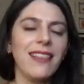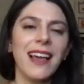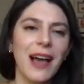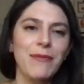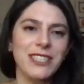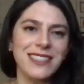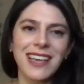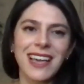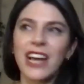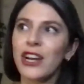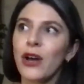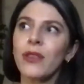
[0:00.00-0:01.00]
Like I'm just like,
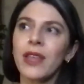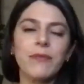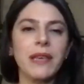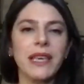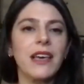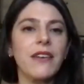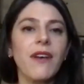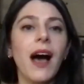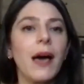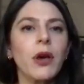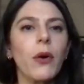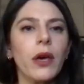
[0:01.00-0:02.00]
I know that if
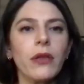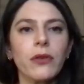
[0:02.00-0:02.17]
I'm going